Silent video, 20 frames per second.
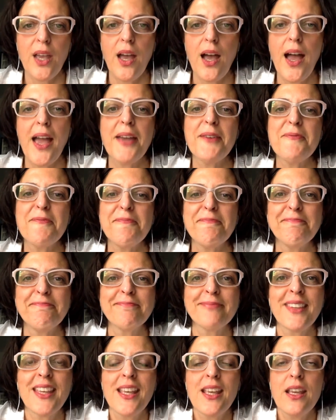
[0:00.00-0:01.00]
Hi.
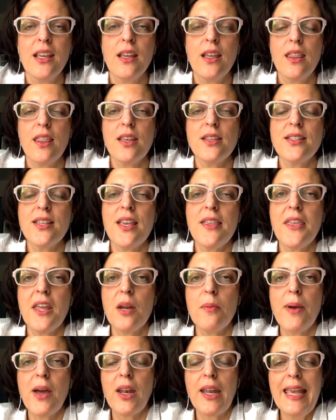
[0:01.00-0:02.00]
They say that
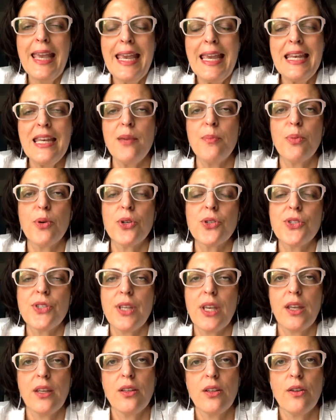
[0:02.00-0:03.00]
about eighty
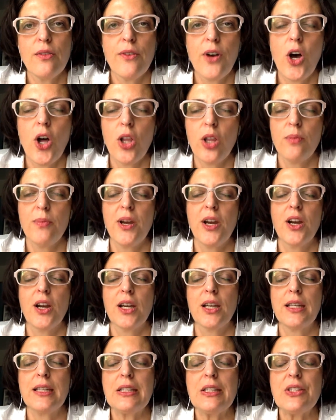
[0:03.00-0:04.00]
percent of all
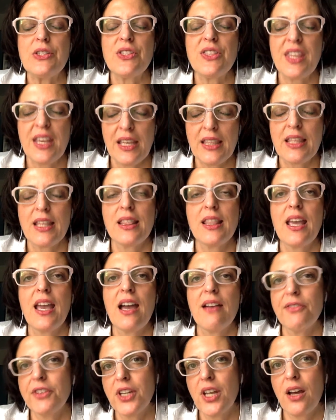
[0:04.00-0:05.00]
Americans think that they
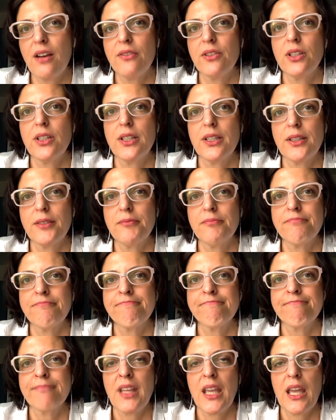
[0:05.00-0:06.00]
have a novel in them.
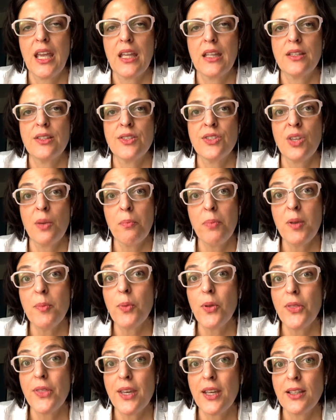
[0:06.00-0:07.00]
And some
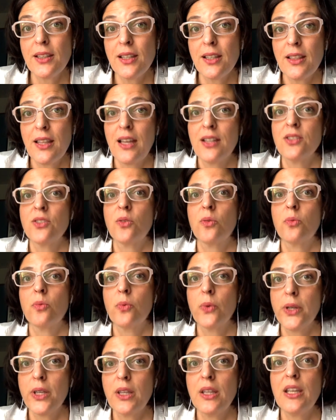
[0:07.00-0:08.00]
people think that that's a
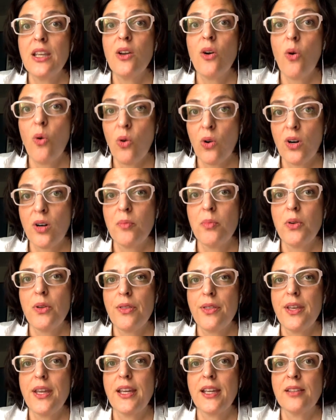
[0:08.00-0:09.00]
really horrible
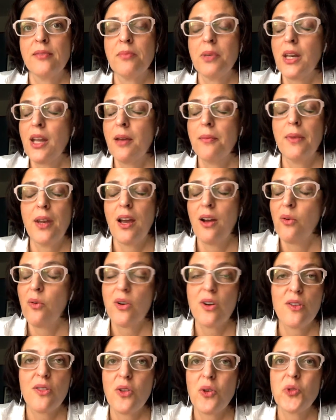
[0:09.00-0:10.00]
thing, but I'm not
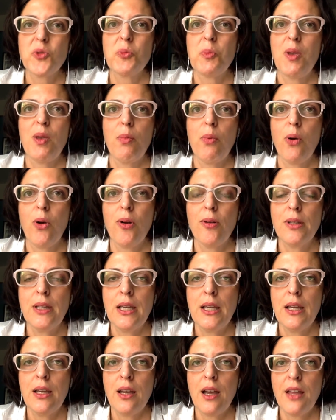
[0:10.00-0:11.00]
one of those people.
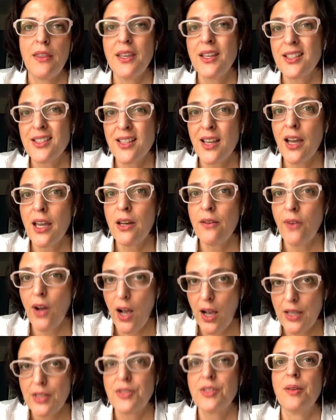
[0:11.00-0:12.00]
I think it's kind of
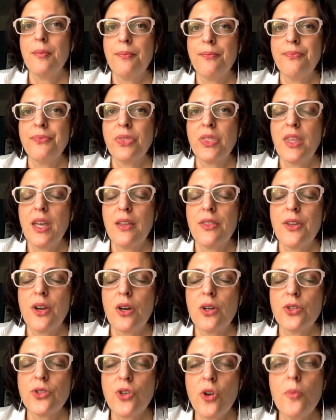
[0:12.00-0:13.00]
awesome that
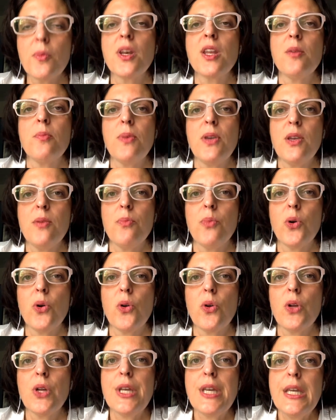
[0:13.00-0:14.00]
there are so many
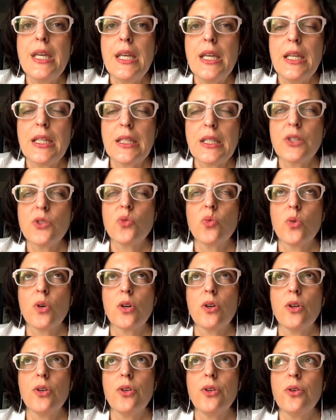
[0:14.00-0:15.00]
people in this
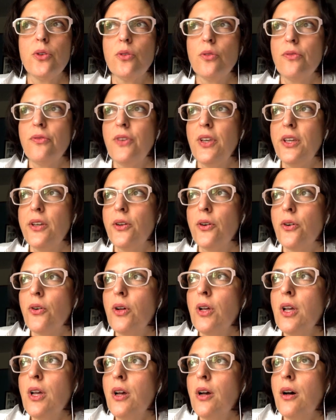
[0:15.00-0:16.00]
world who
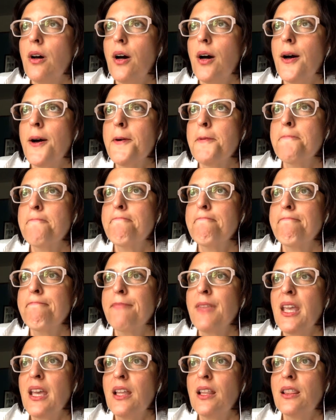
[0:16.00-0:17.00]
feel um,
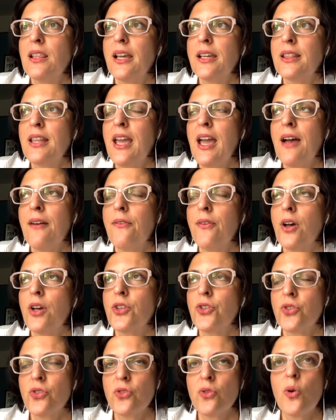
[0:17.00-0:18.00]
like they have a
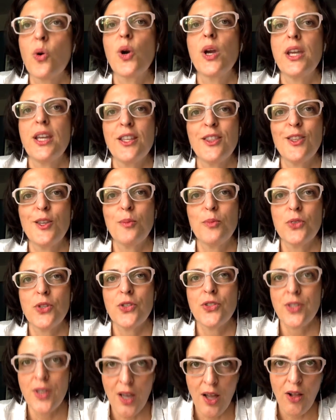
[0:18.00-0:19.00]
story in them
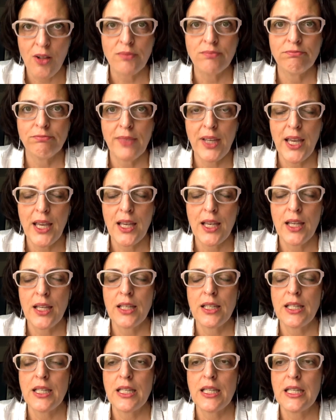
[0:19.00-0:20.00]
to tell.
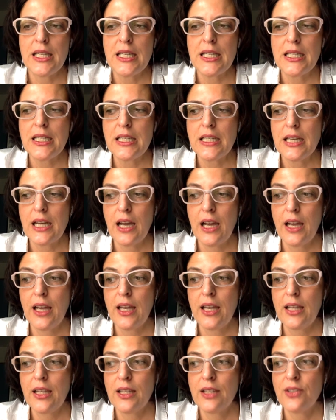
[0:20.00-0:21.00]
And it,
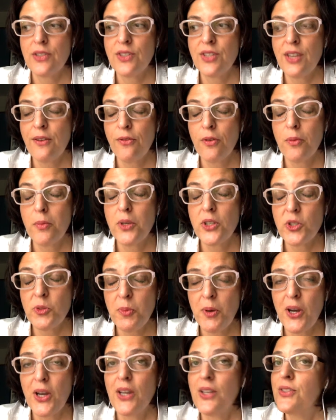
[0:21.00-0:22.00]
I can say from
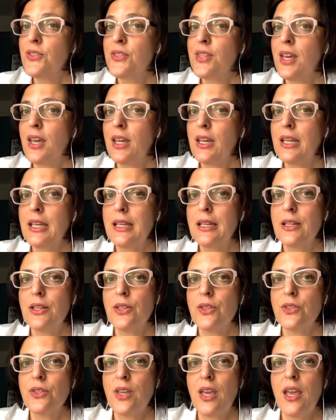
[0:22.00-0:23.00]
experience that it
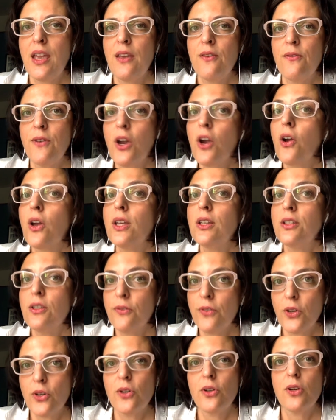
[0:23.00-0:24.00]
is a very
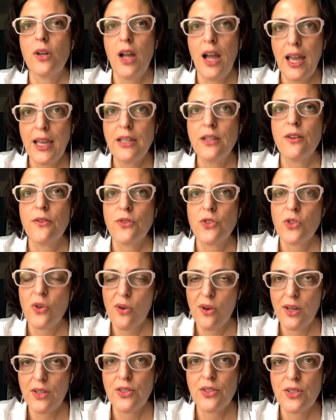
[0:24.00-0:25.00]
difficult kind of
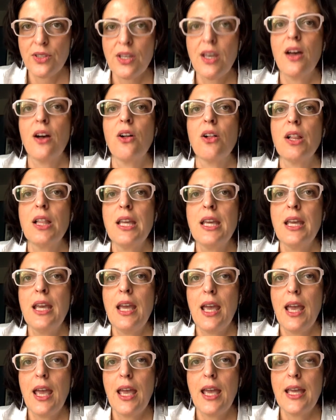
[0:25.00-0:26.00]
story to tell.
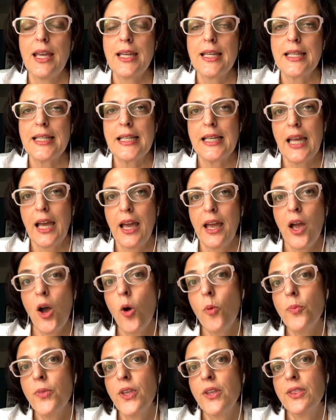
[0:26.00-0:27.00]
And I
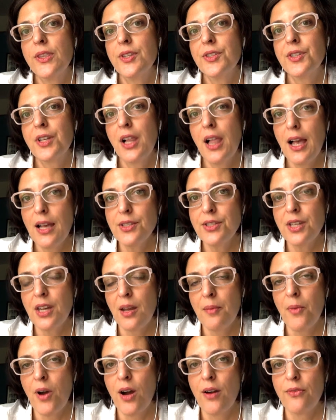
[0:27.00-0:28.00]
hope that this class that
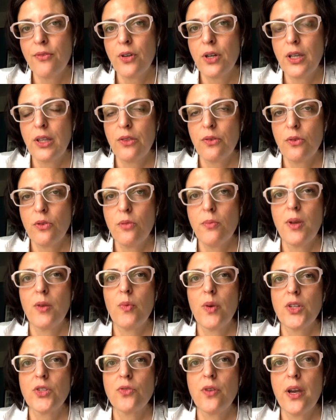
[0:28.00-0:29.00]
I'm offering through the
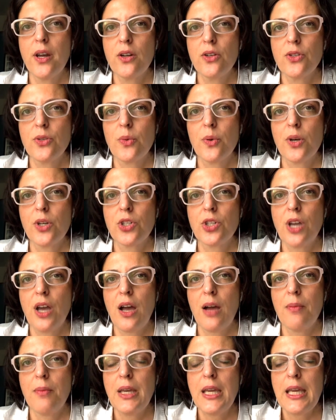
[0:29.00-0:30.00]
Midwest Writers
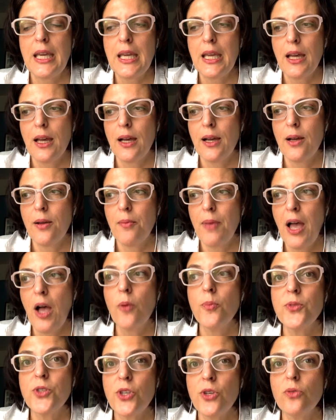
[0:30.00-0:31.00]
Workshop um,
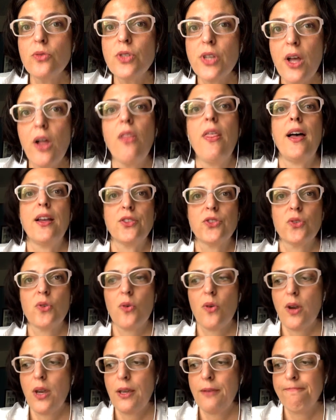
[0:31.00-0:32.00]
helps you tell that
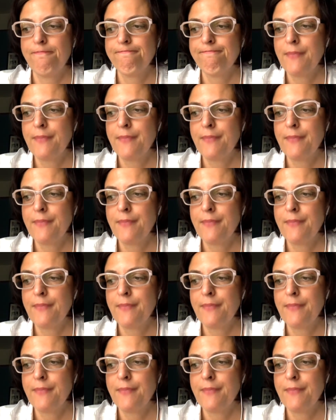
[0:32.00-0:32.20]
story.